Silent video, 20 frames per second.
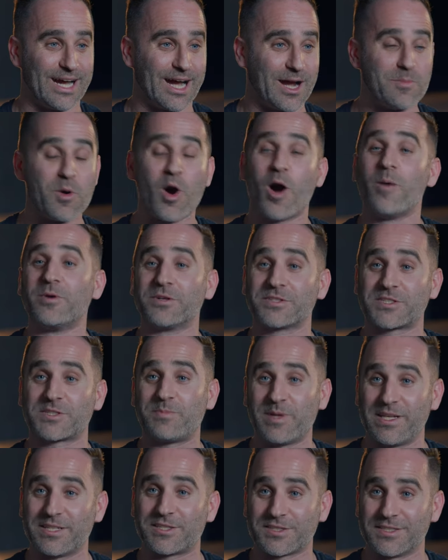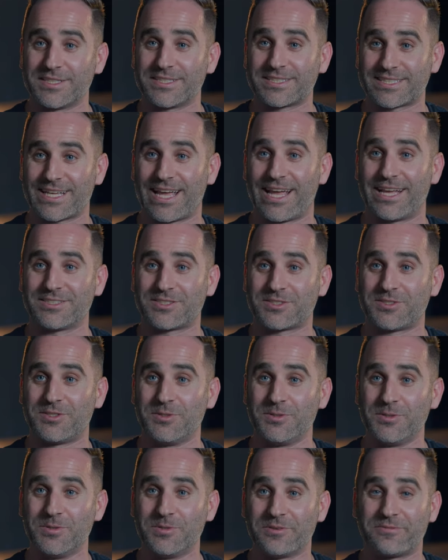I'm almost speechless as
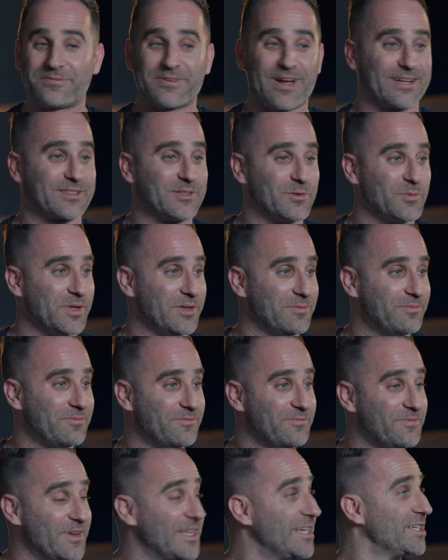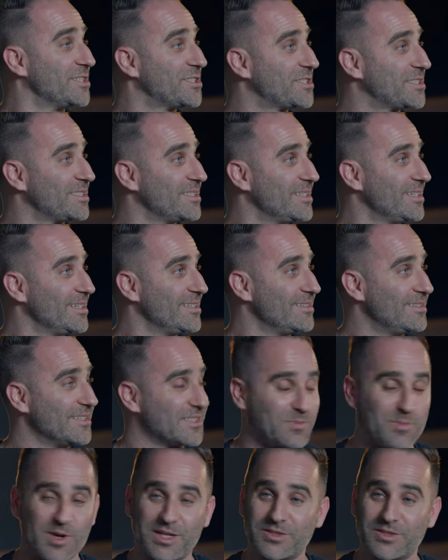to the fact that we finished this